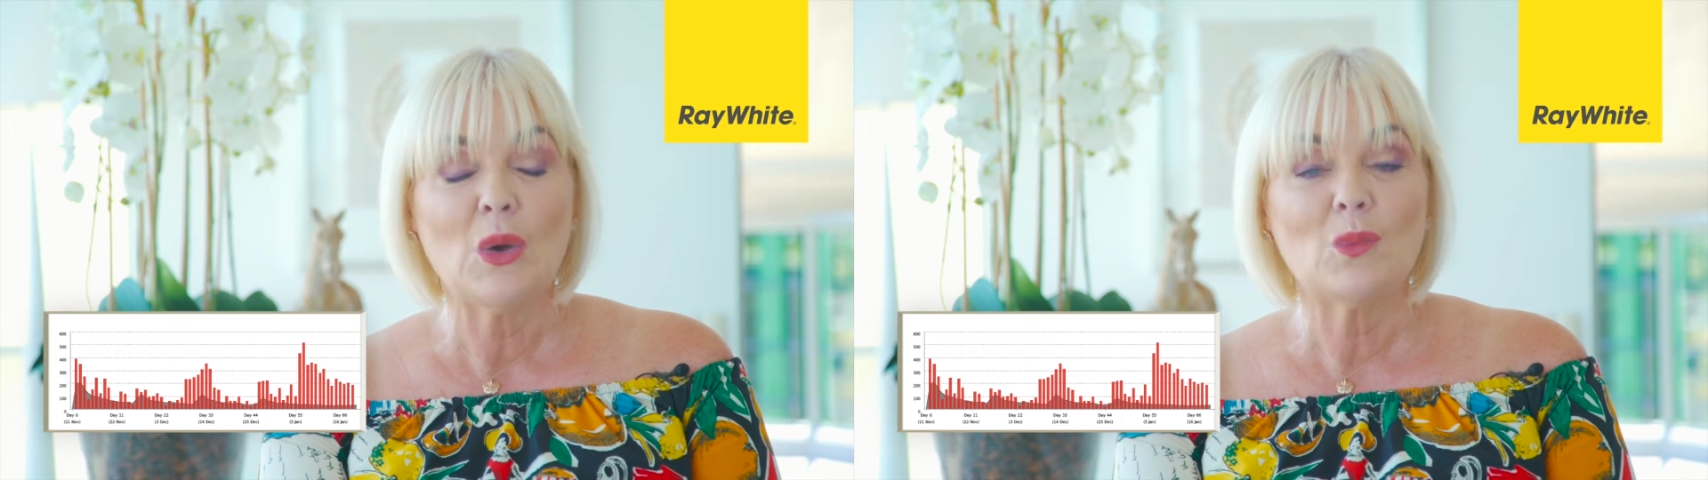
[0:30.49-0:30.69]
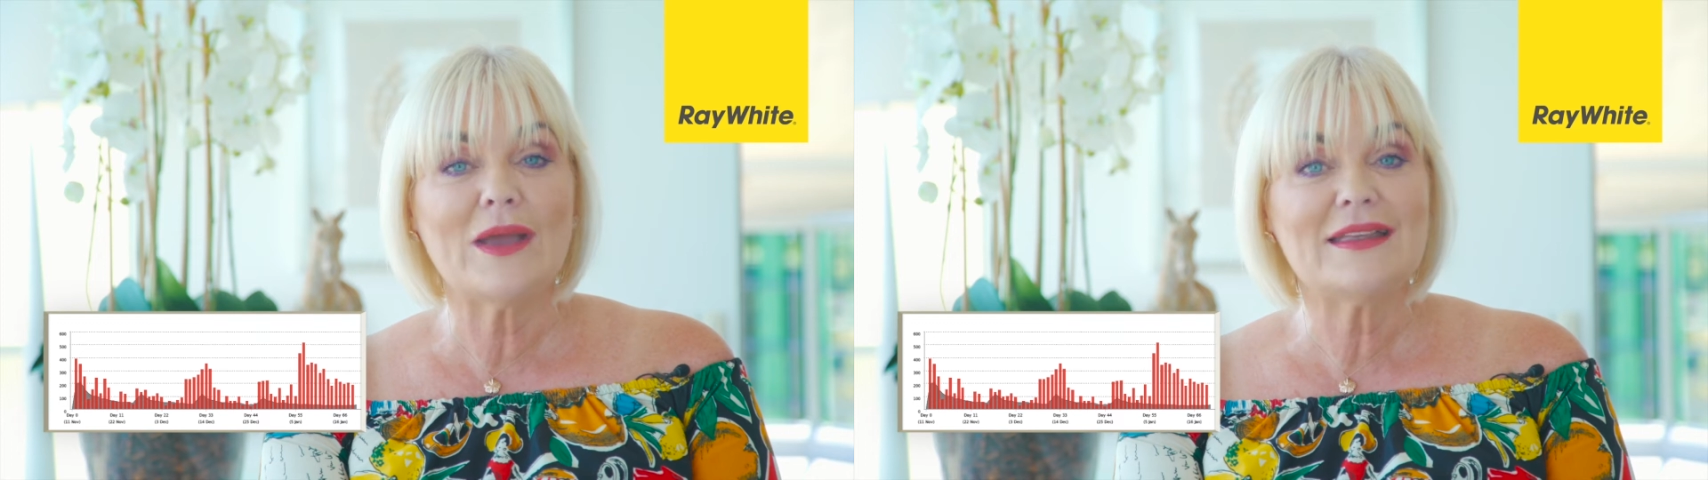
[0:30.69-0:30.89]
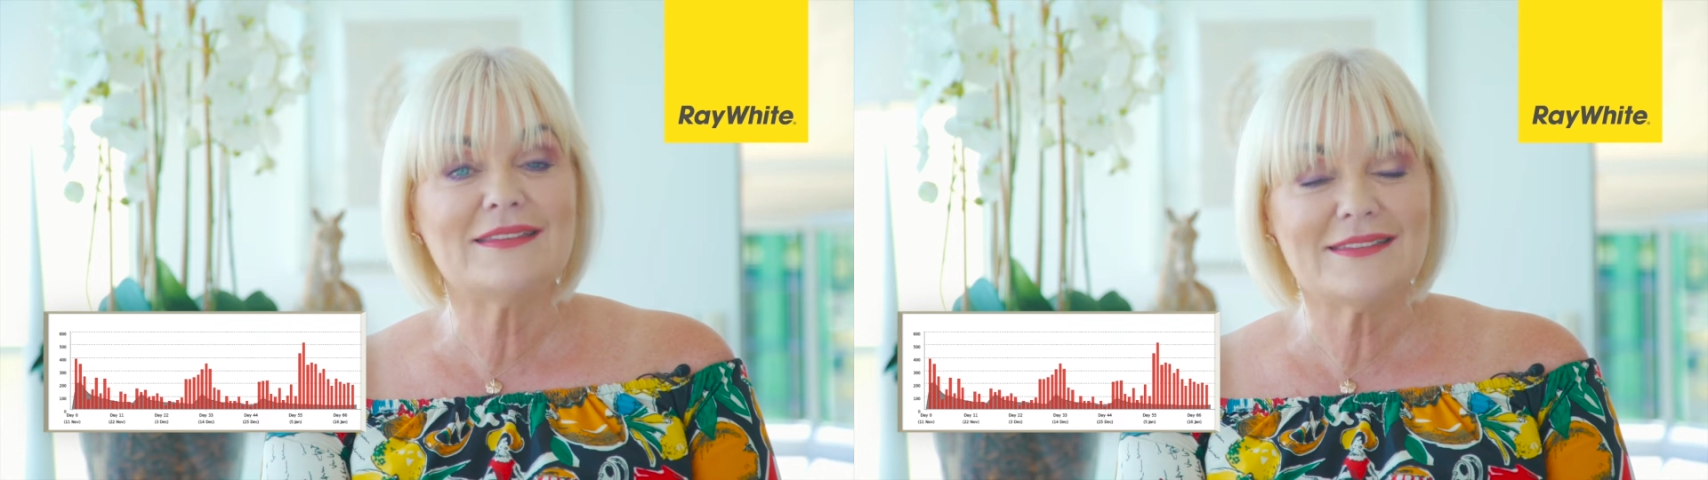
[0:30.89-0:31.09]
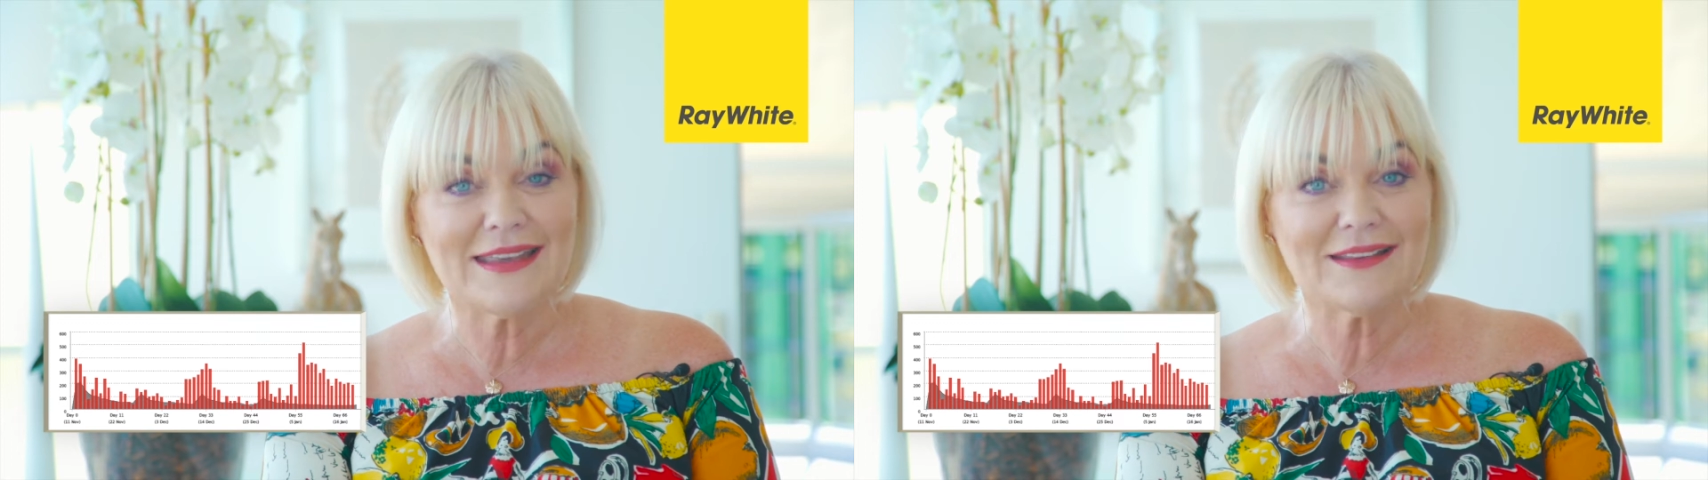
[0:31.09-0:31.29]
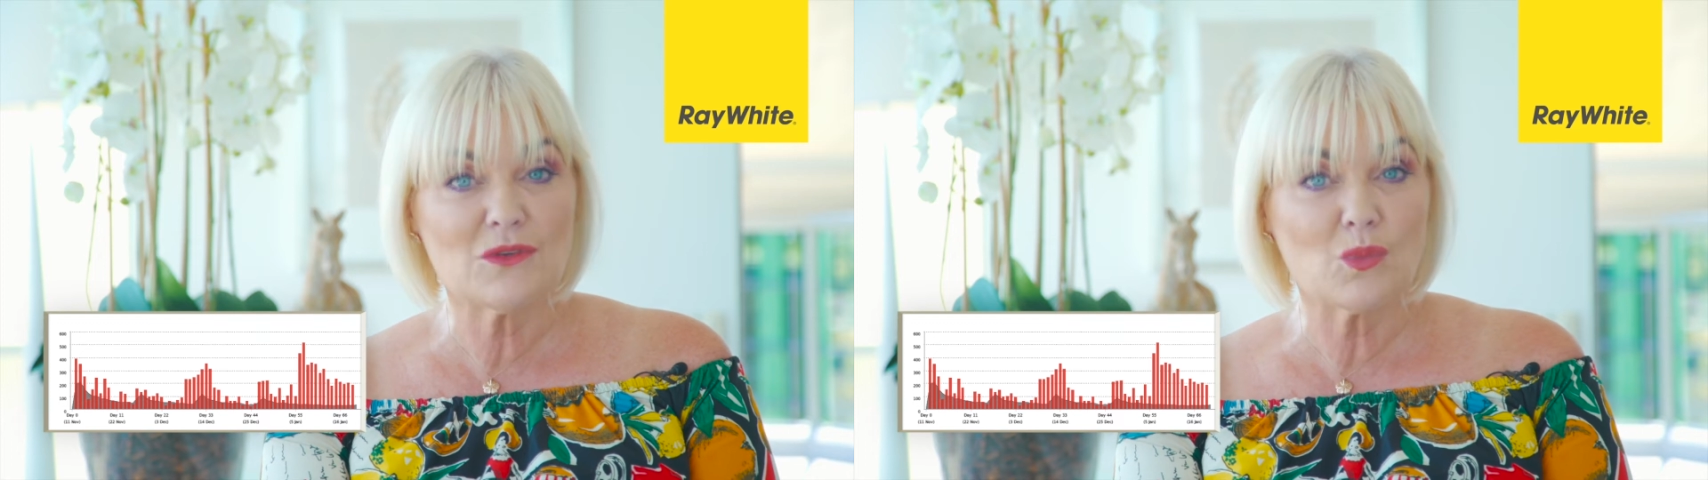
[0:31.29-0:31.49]
where
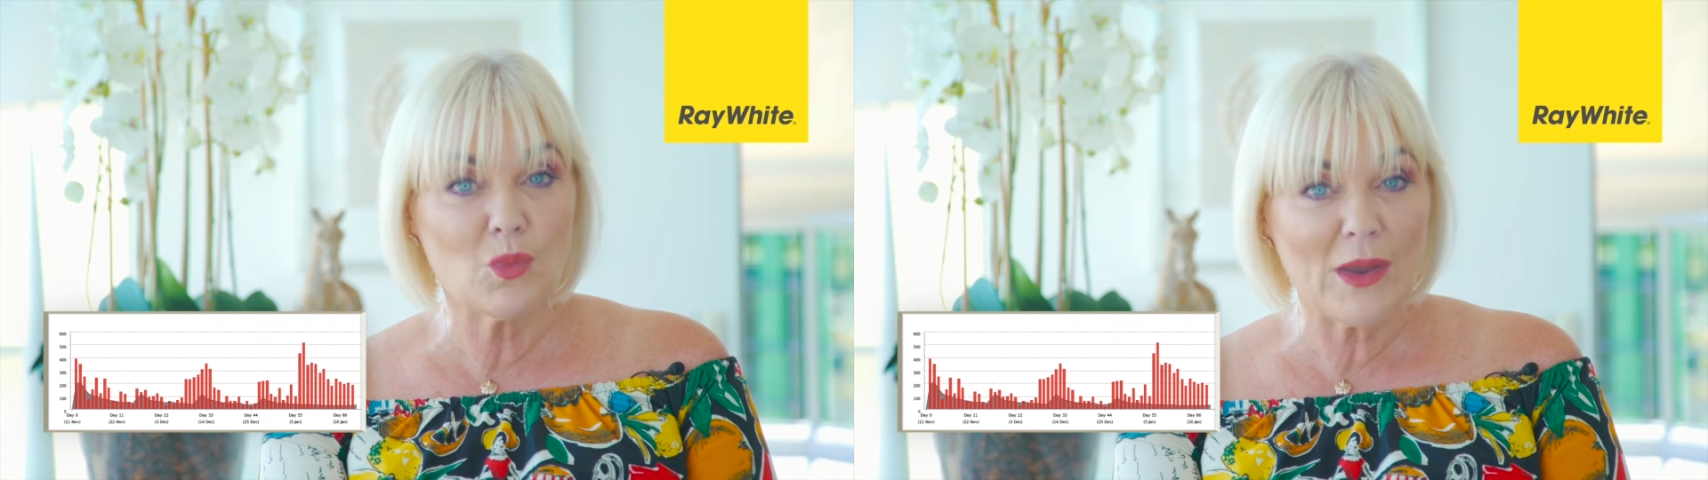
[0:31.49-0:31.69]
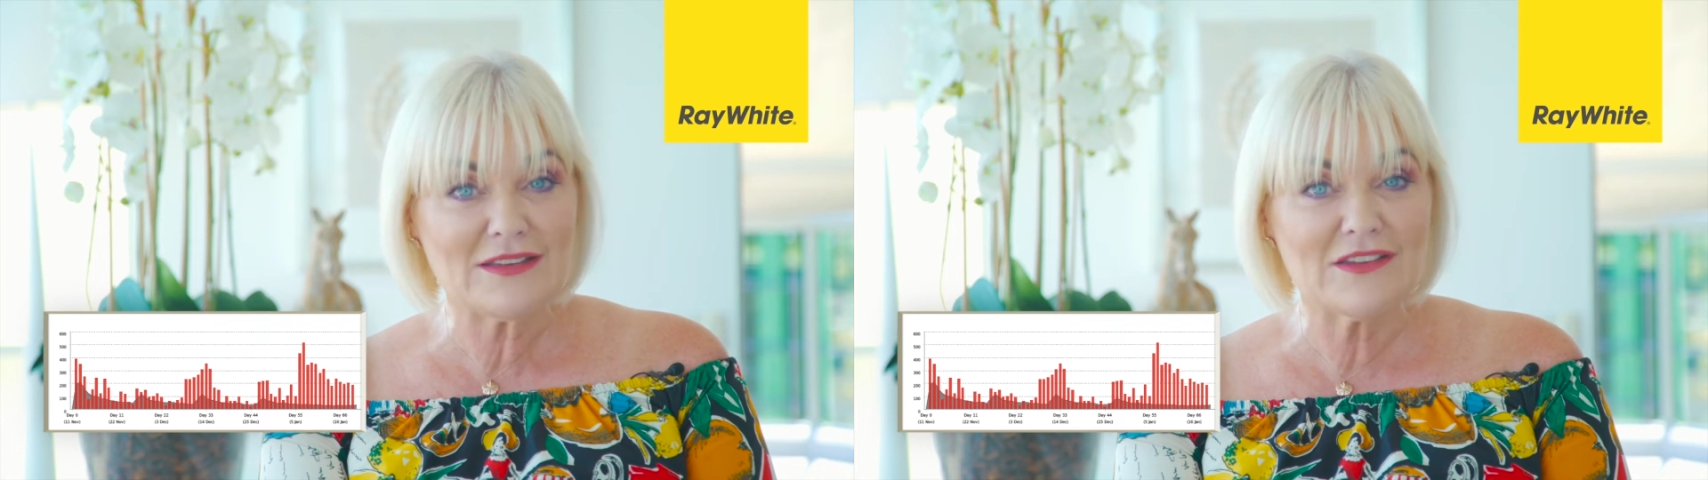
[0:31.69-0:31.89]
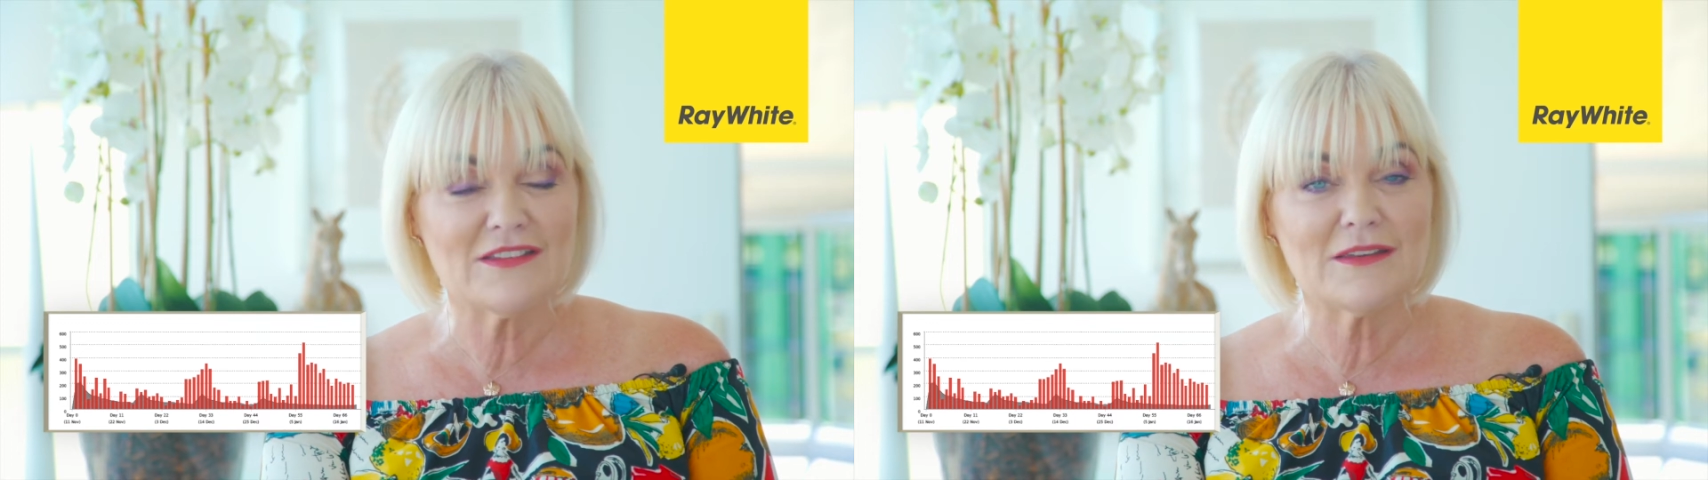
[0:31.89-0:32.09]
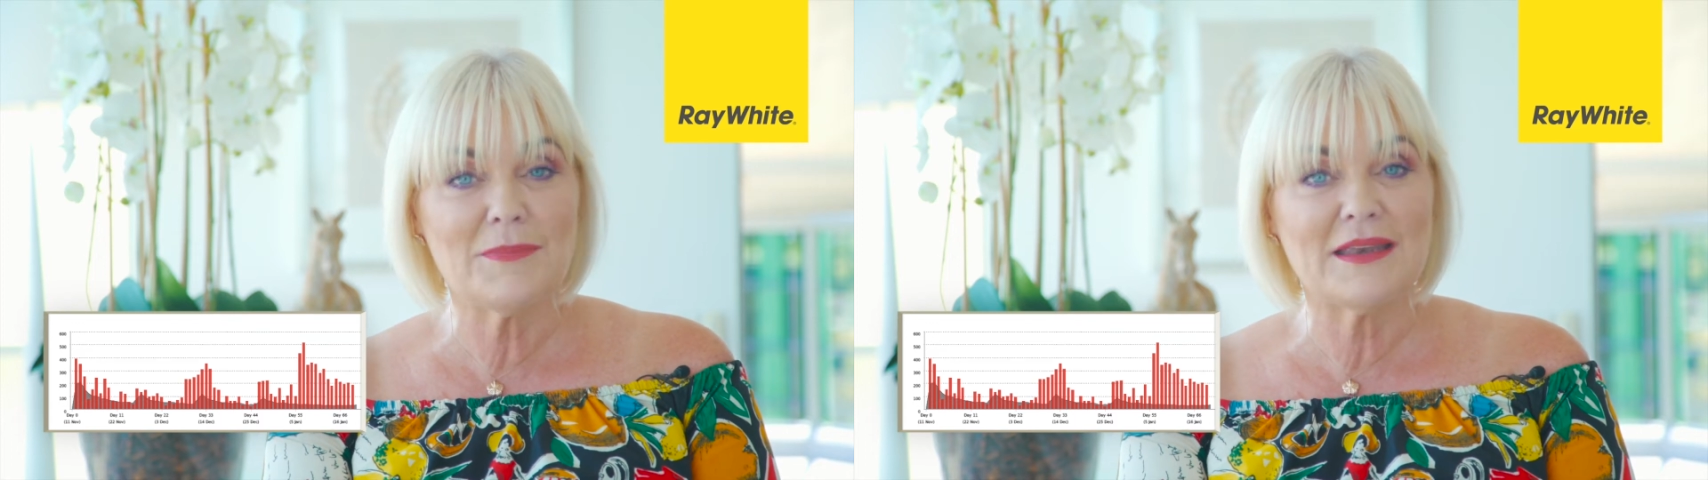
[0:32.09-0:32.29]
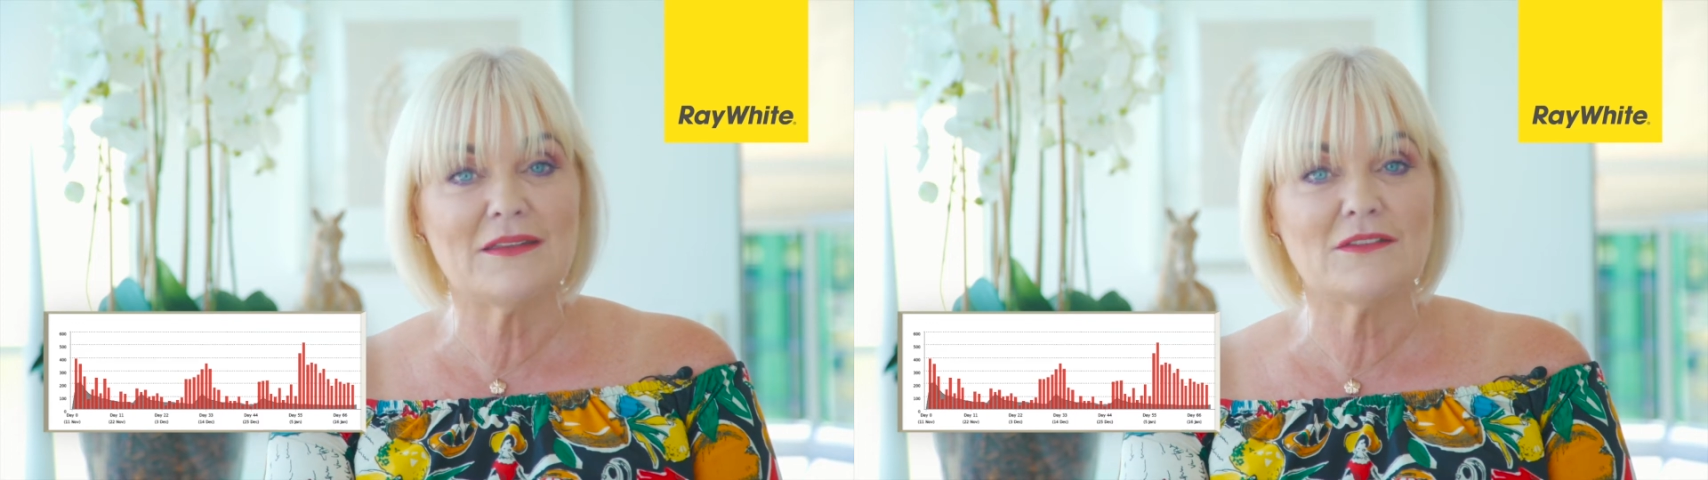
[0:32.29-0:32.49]
six registered
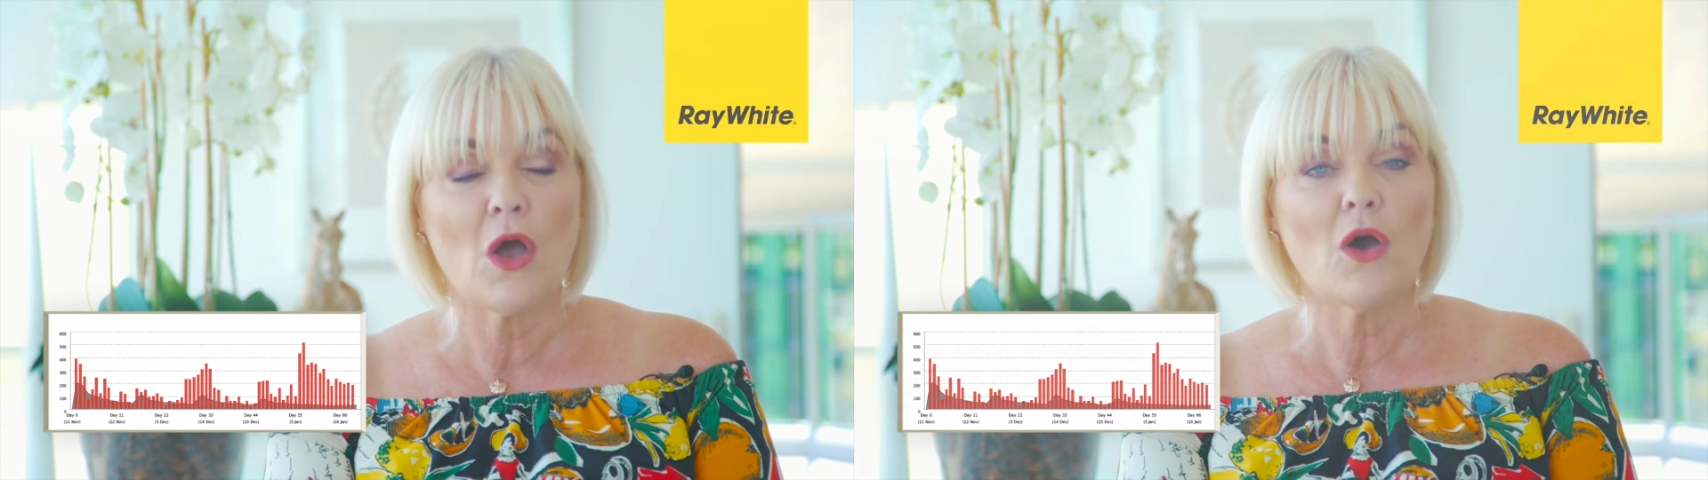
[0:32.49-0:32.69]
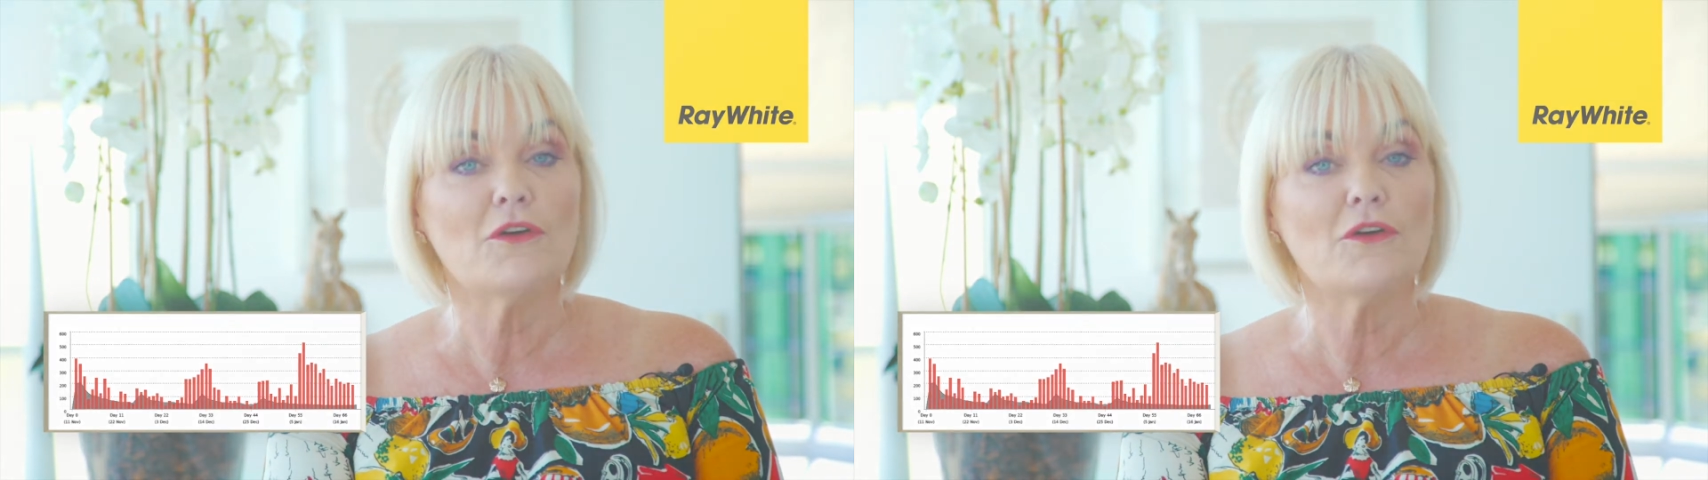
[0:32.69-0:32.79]
bidders